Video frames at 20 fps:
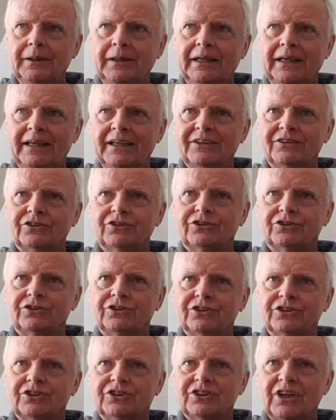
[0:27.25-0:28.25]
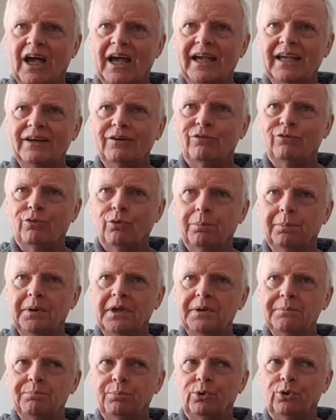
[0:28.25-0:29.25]
is designed for
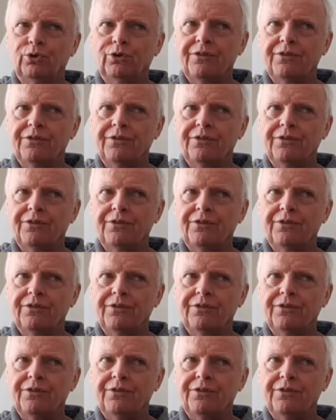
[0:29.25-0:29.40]
people